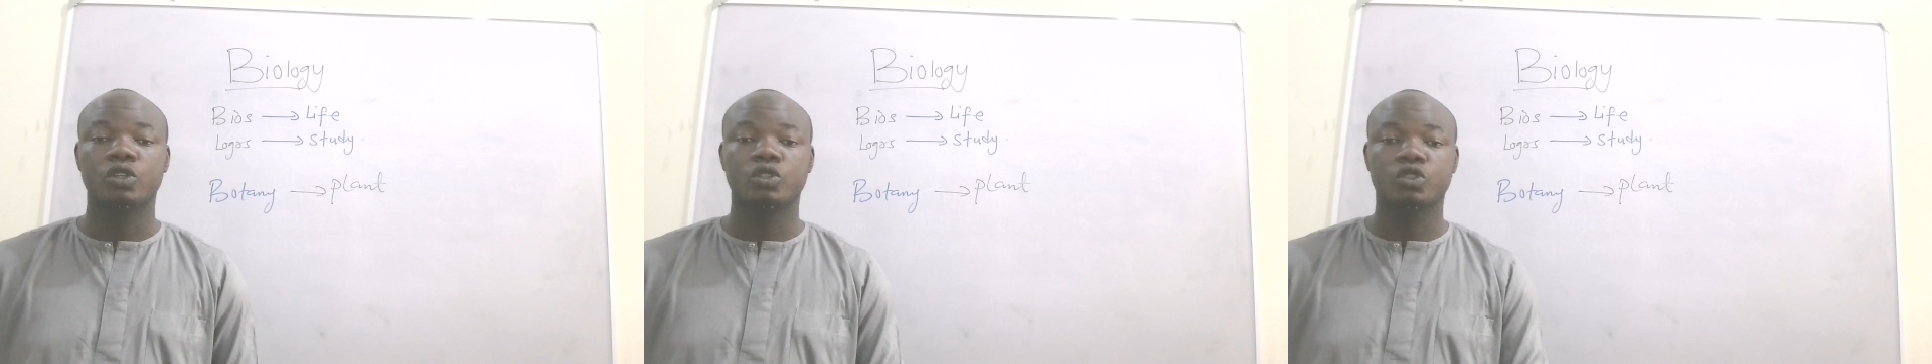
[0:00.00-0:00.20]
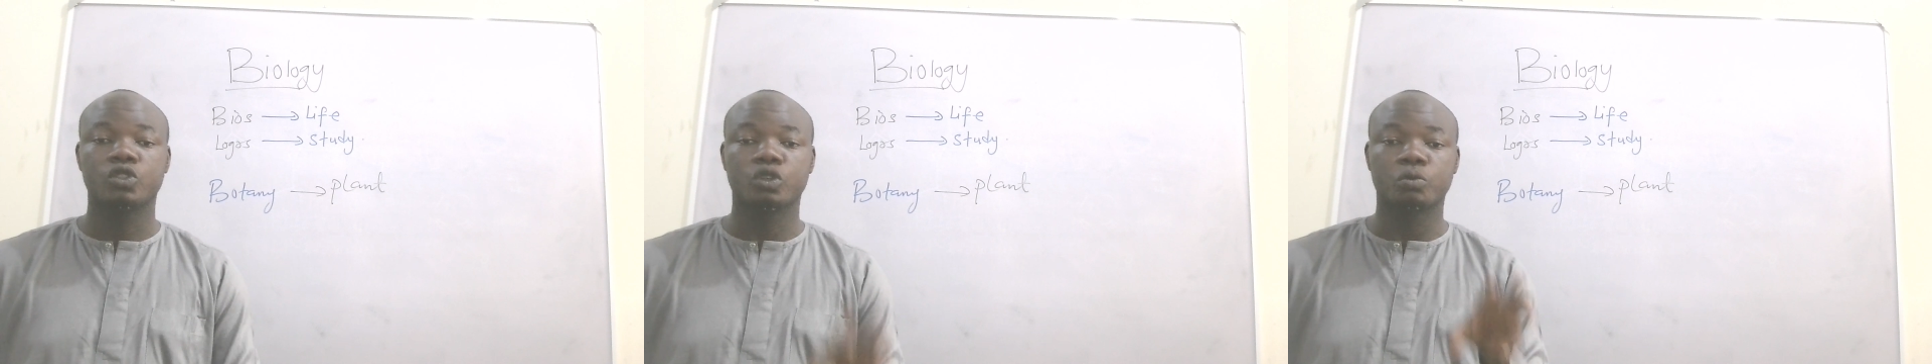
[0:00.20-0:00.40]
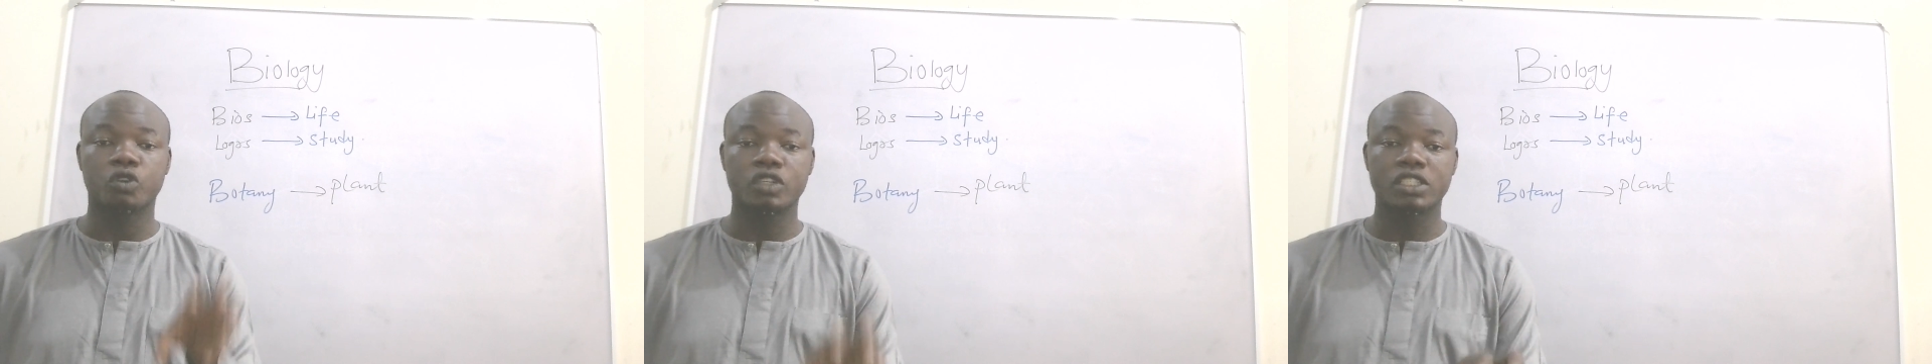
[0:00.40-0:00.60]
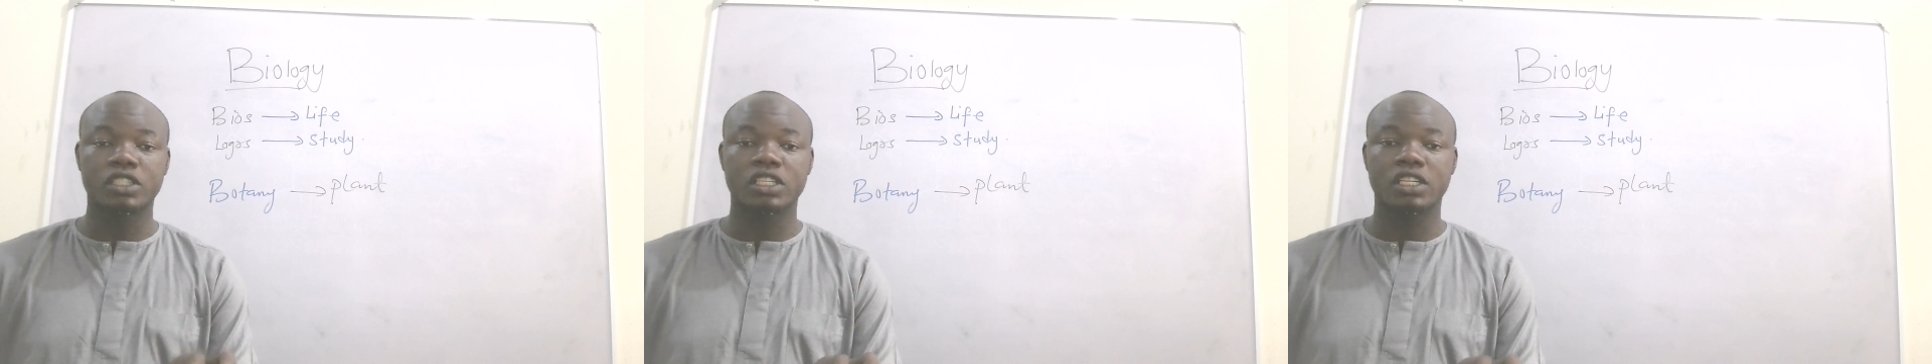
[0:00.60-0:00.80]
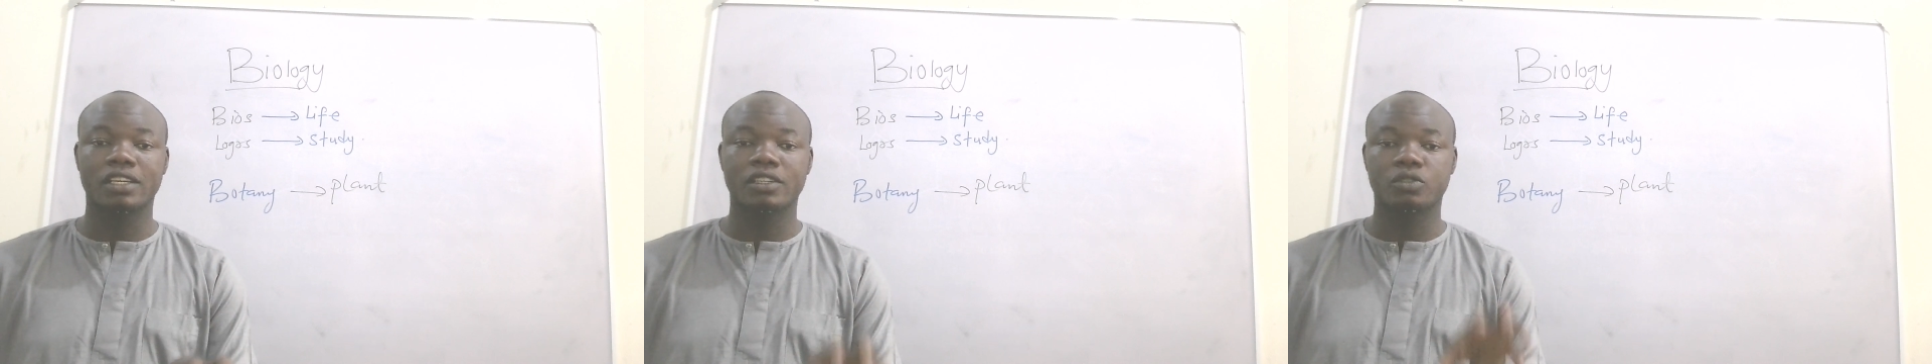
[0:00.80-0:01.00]
So
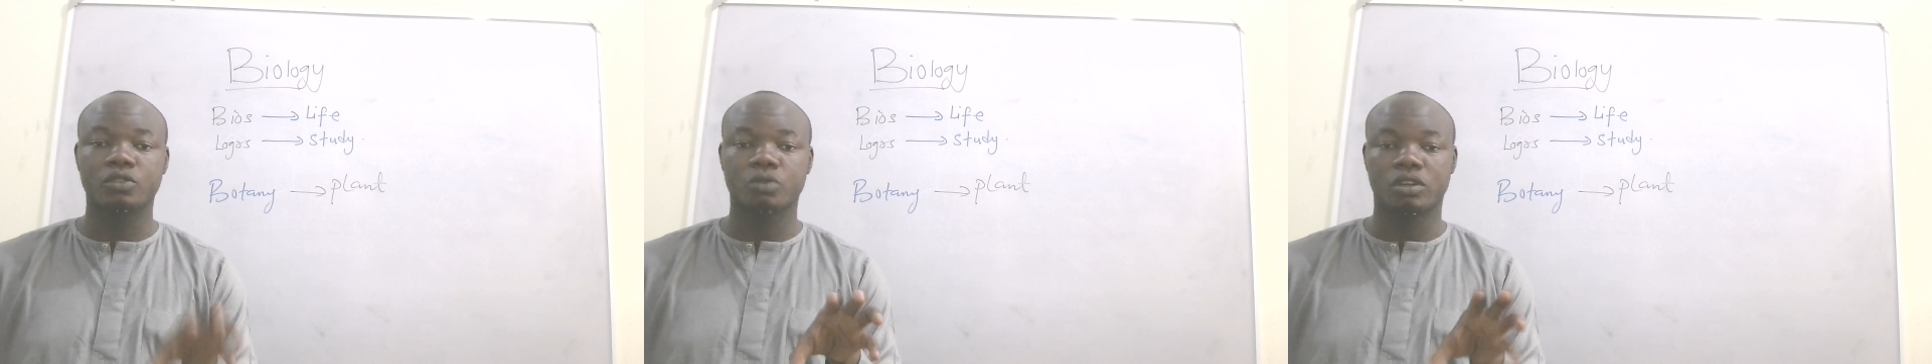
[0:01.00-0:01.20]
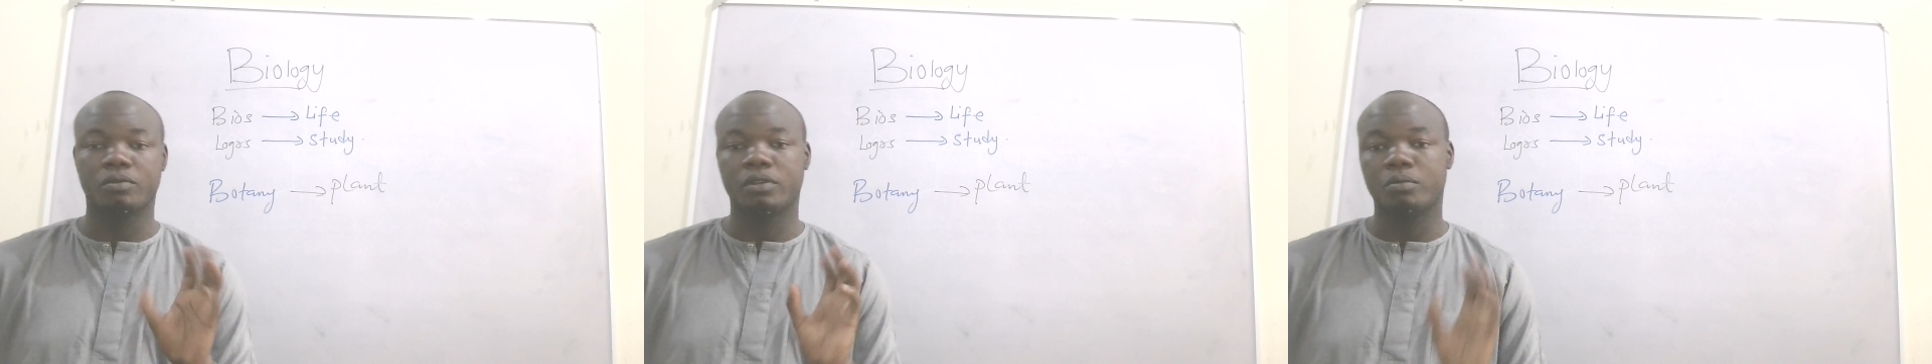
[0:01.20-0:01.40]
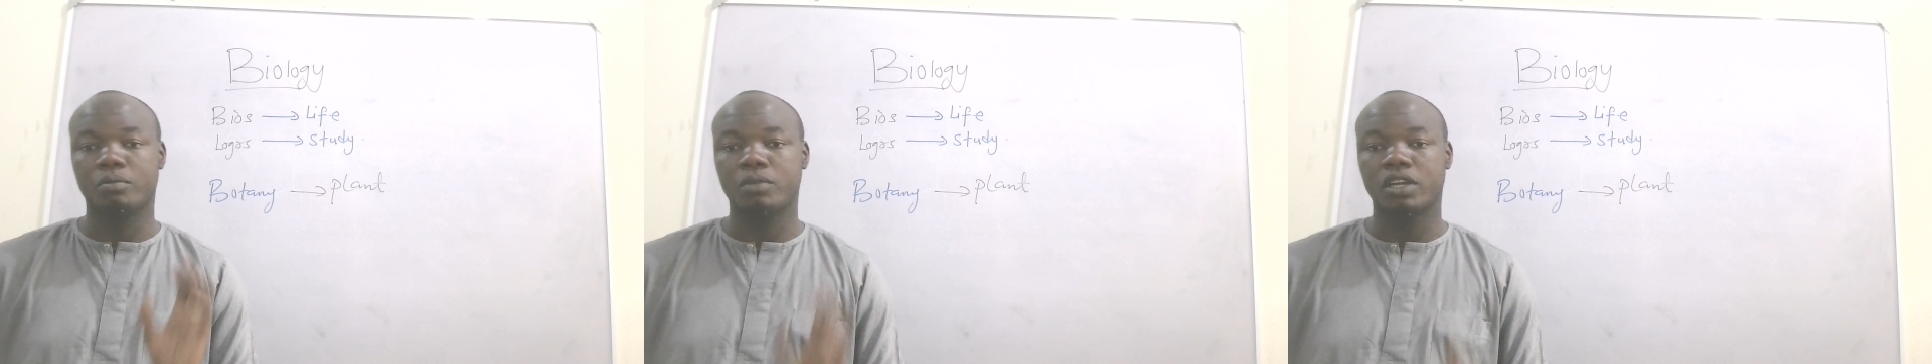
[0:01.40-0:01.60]
botany is one of the